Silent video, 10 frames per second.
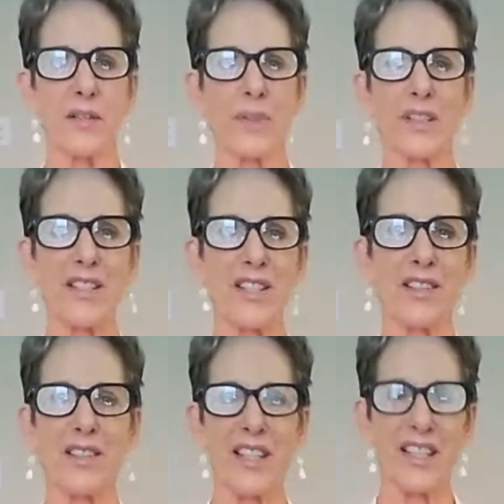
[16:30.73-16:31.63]
really,
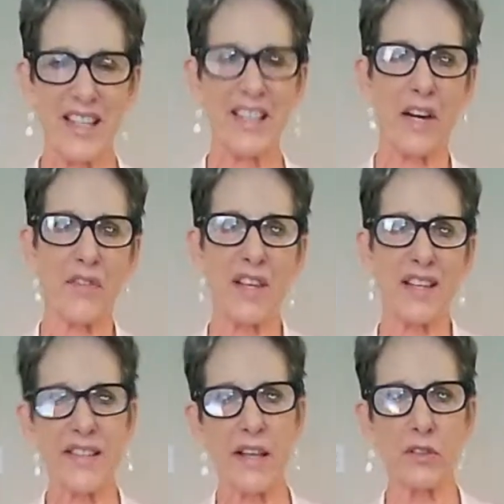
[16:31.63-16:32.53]
to get everything
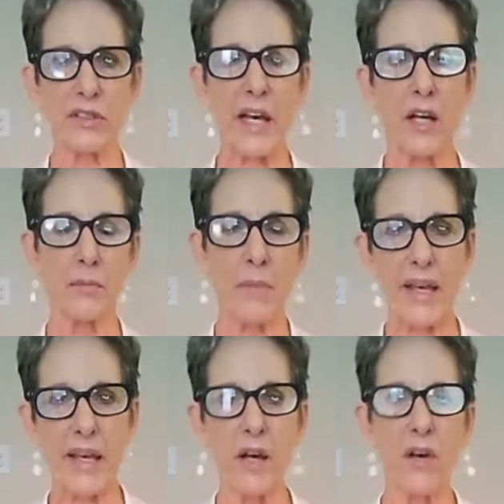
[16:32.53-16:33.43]
settled down, my
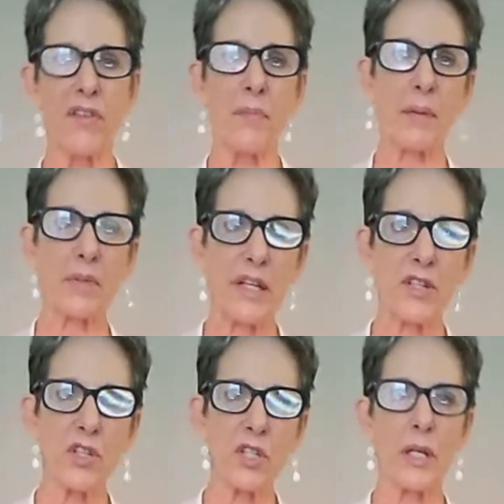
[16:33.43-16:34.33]
health, my
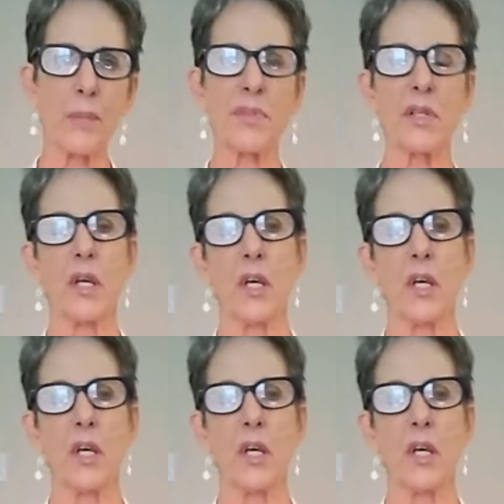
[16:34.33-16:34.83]
relationships,